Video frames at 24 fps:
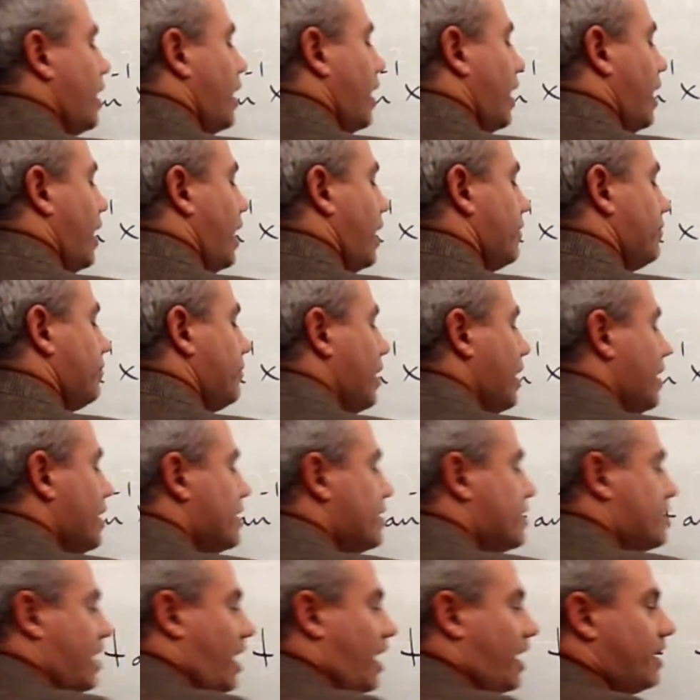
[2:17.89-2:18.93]
Uh,
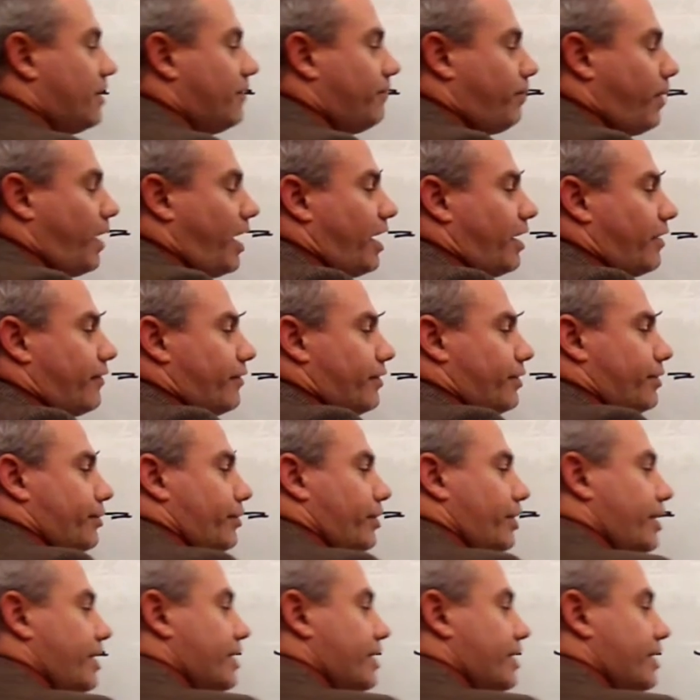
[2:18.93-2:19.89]
sine of pi over 3